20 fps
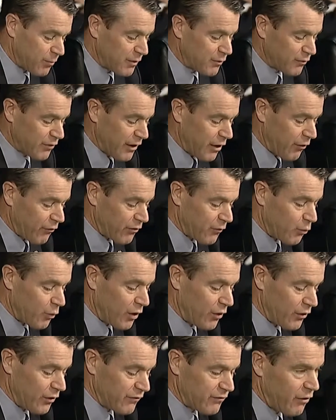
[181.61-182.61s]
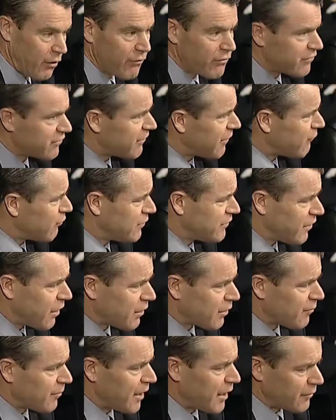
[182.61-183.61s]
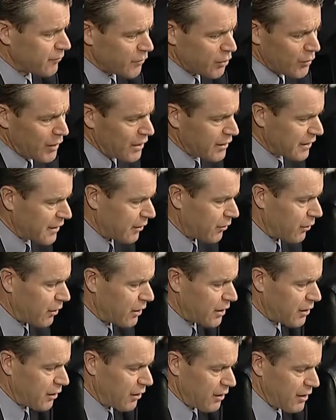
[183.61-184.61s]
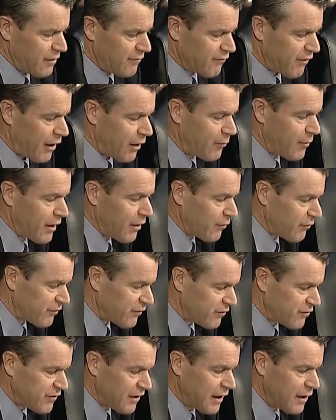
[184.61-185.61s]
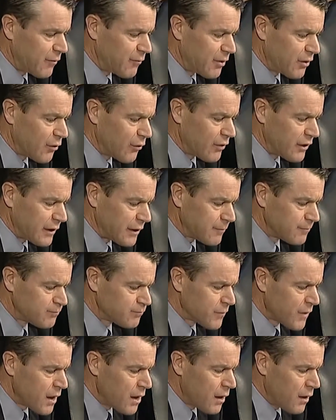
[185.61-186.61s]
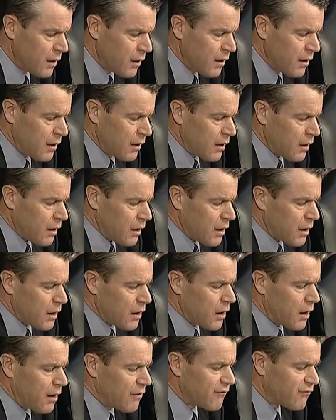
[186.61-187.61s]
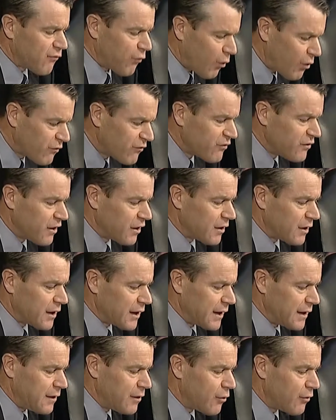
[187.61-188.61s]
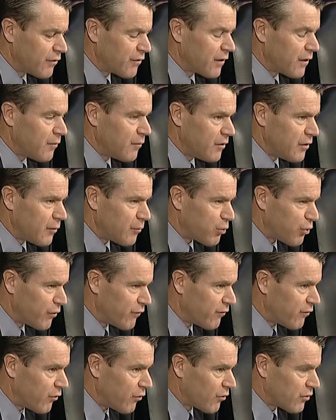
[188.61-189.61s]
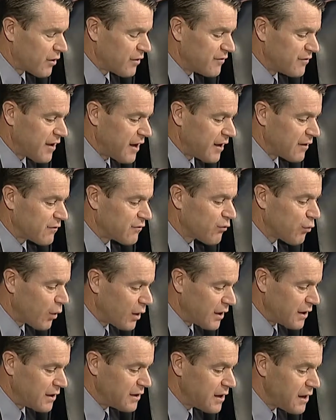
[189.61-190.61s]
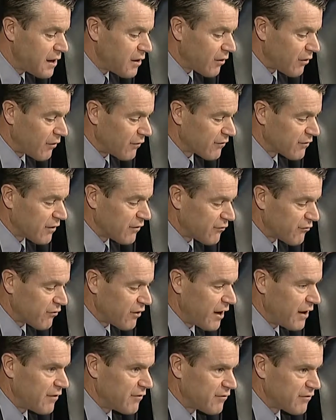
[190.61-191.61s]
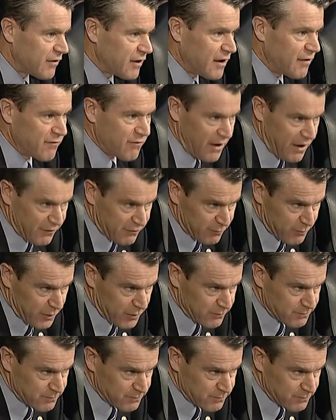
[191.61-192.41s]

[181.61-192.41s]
with health and wellness, all the stuff we talk about around here, environmental sustainability. Unfortunately, knowing that an approval could take 20 years constrains investment.